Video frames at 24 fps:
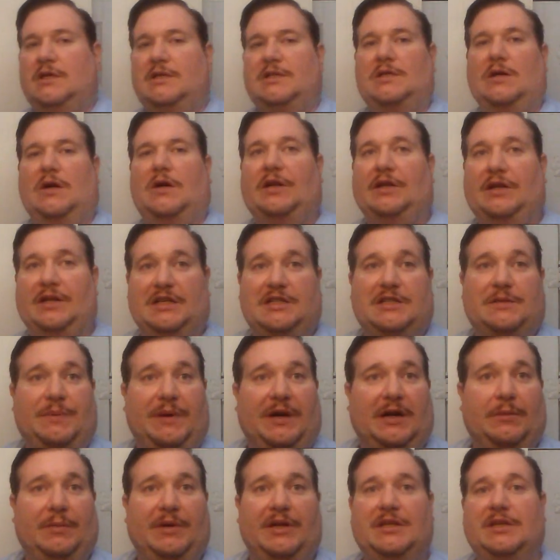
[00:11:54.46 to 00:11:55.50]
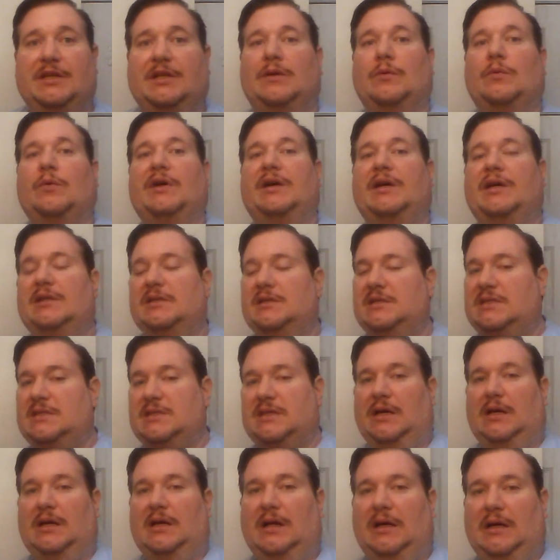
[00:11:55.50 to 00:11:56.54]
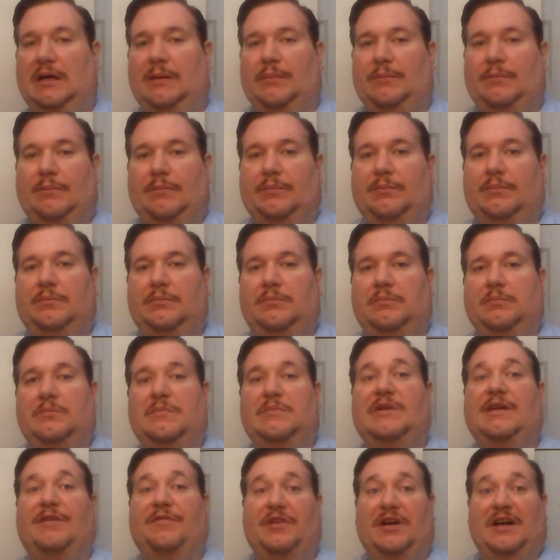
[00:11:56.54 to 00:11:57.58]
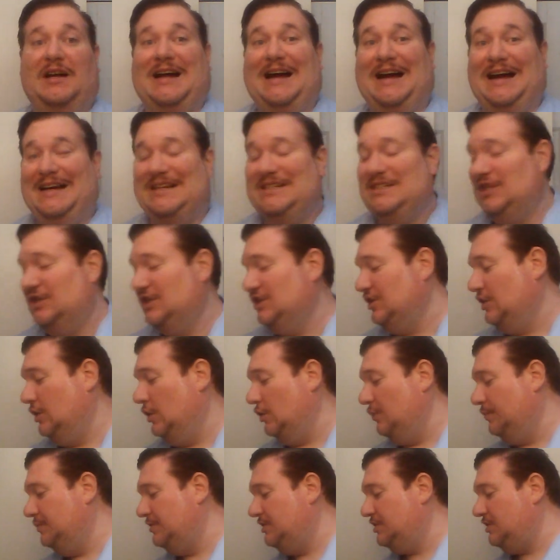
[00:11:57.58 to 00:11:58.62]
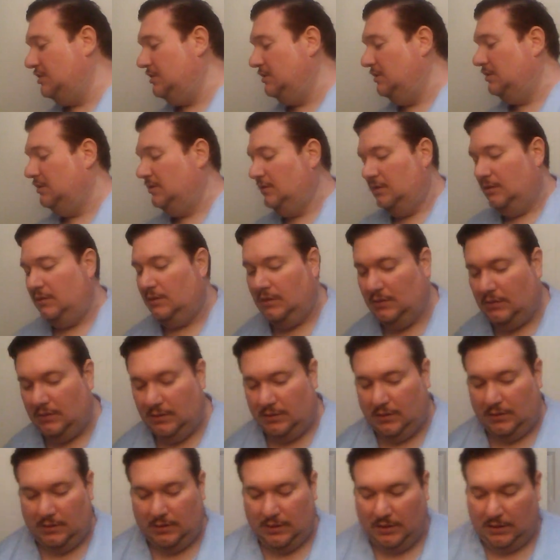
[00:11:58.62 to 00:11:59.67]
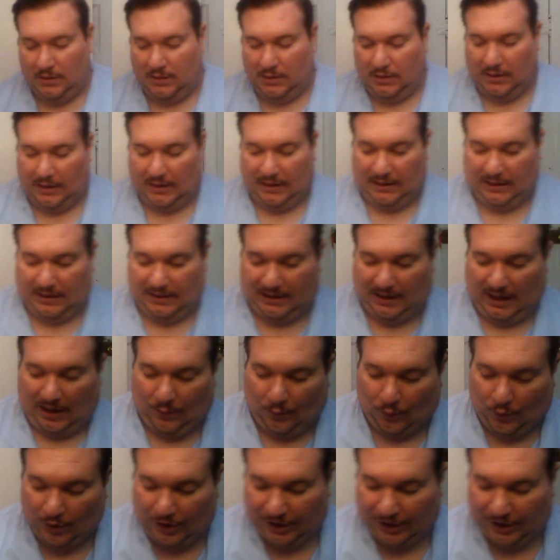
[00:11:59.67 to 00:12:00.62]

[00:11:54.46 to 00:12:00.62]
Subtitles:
started experimenting with some different kinds of soaps. And I